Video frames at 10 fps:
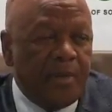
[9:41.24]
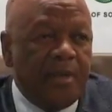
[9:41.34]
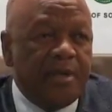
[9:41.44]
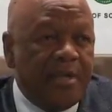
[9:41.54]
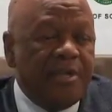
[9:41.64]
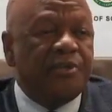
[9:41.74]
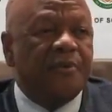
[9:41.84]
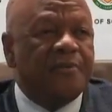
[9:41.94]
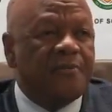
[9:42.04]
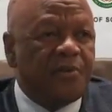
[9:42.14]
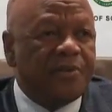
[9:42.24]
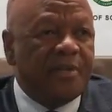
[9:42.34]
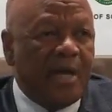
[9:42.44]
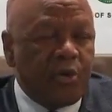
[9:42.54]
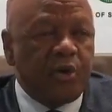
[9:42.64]
In each of the
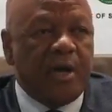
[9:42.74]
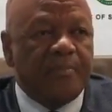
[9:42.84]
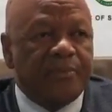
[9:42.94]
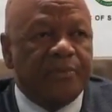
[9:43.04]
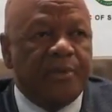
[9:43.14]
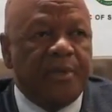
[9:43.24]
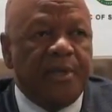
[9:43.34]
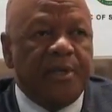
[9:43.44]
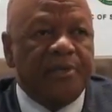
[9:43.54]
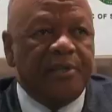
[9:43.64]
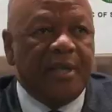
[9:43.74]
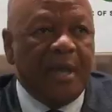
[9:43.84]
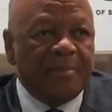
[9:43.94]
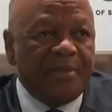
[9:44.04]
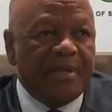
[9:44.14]
14 outcomes, the
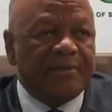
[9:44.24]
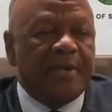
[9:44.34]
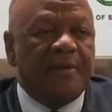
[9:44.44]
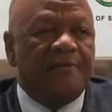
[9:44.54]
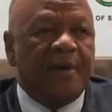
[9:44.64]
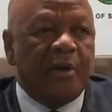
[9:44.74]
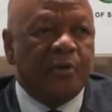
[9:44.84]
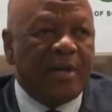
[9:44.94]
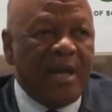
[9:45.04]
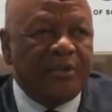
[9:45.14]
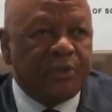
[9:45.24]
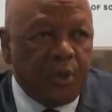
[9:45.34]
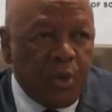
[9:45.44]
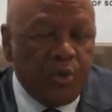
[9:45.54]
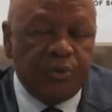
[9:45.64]
MTSF outlines
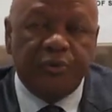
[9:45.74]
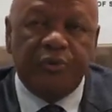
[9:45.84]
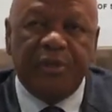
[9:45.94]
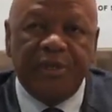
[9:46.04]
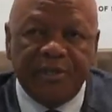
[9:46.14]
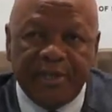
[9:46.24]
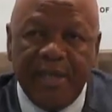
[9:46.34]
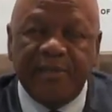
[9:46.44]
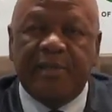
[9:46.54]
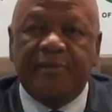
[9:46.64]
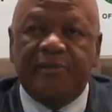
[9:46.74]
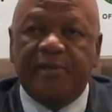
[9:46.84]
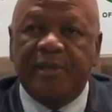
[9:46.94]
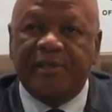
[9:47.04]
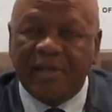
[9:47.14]
goals, indicators,
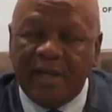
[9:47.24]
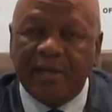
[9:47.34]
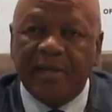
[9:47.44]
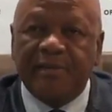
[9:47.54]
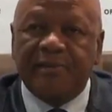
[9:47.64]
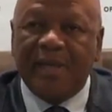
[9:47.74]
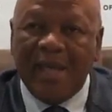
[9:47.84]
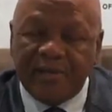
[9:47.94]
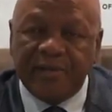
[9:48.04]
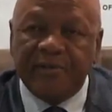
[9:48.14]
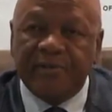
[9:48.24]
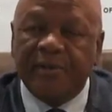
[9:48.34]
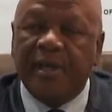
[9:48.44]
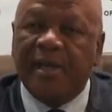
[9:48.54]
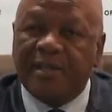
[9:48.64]
targets, actions,
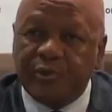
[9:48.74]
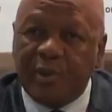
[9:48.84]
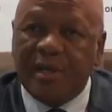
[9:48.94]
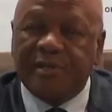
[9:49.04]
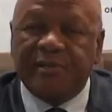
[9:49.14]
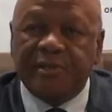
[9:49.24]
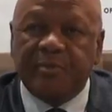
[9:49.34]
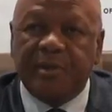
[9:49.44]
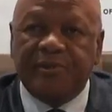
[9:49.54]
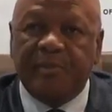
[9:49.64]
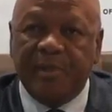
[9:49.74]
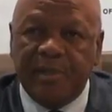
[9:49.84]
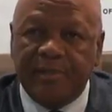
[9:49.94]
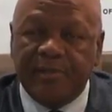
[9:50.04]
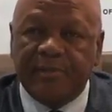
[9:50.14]
as well as
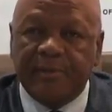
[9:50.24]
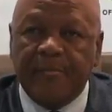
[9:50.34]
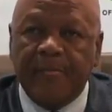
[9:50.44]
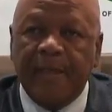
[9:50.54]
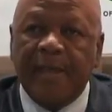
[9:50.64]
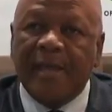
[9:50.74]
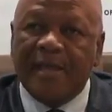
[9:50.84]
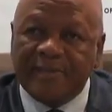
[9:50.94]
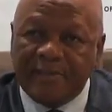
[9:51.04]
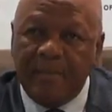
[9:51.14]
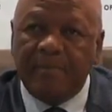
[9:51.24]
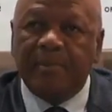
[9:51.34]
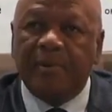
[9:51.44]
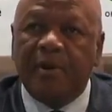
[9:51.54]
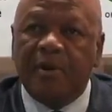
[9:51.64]
responsibilities. A
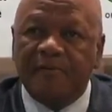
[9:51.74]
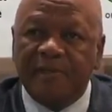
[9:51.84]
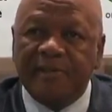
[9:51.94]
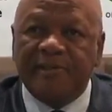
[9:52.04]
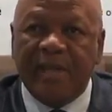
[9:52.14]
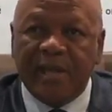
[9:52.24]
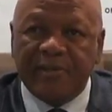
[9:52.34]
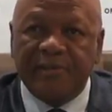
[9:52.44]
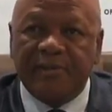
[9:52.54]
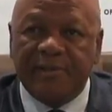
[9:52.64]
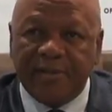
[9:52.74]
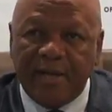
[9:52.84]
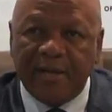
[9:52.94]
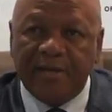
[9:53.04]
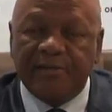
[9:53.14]
sample of these actions and
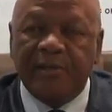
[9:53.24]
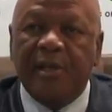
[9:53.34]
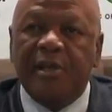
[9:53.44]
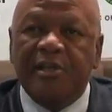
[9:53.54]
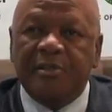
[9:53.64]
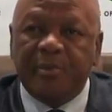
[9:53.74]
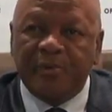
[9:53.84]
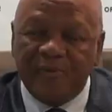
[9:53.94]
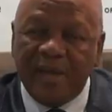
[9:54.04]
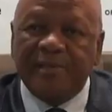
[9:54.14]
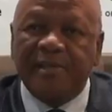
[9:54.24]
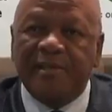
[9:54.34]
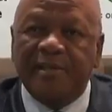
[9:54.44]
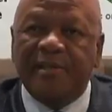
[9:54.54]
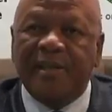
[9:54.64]
targets is
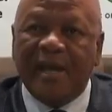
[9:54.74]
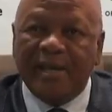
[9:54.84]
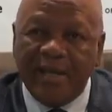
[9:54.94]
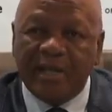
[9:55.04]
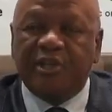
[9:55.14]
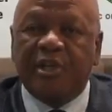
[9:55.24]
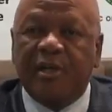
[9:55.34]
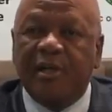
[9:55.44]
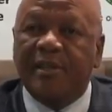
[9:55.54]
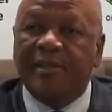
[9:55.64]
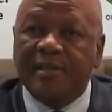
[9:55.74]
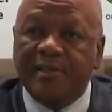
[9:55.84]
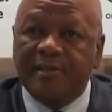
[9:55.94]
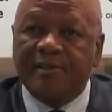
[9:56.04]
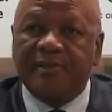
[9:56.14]
provided in the annexure
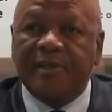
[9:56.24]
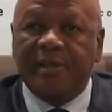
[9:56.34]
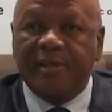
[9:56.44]
that is